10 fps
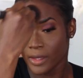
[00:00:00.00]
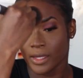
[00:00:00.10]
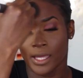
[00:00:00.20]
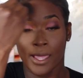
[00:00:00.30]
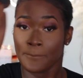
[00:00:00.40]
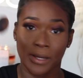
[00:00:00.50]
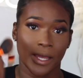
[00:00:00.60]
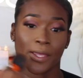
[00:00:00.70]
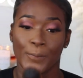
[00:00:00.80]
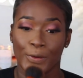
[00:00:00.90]
can
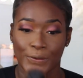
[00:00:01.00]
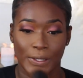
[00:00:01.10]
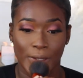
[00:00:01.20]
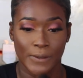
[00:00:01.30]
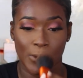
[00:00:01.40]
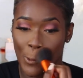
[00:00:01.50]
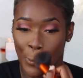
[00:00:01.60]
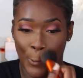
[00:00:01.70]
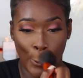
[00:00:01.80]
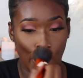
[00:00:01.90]
buy a Birkin
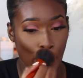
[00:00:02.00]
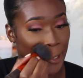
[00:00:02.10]
or